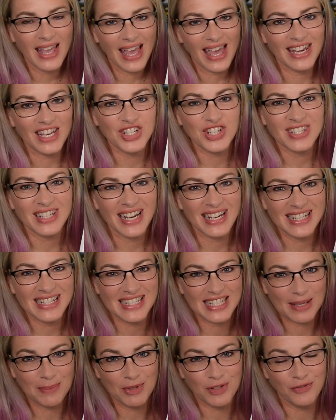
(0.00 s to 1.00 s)
And it just kind of
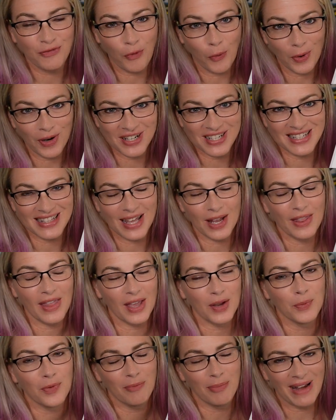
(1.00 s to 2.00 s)
seems forced that
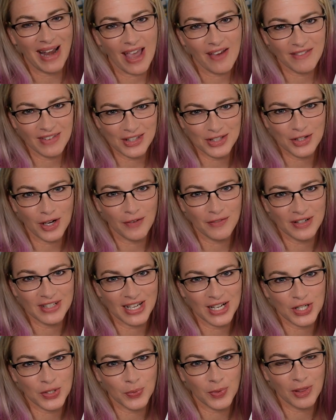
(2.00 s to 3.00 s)
like we've been having this
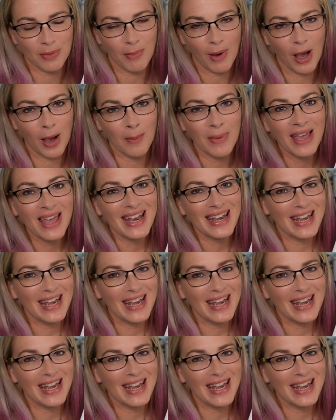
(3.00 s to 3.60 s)
conversation with mom.